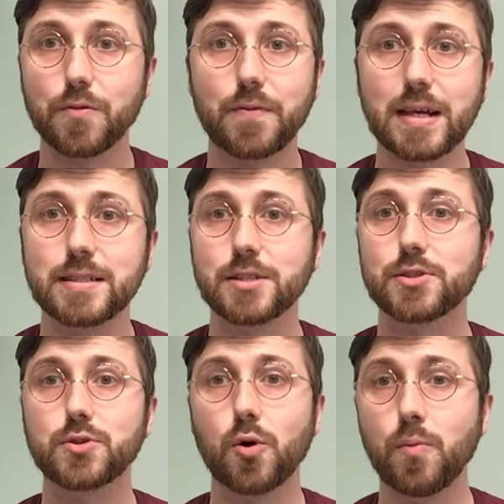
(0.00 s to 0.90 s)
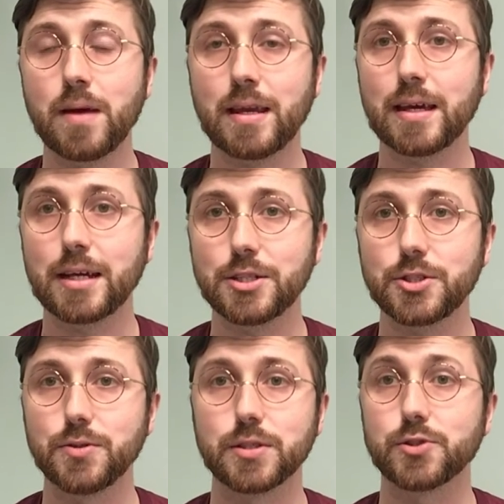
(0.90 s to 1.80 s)
facing so many
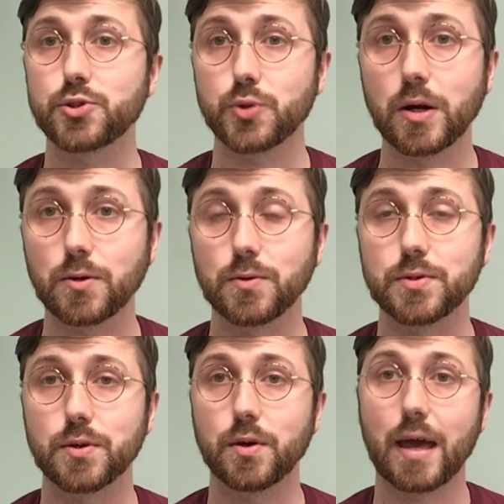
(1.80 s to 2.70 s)
issues and struggles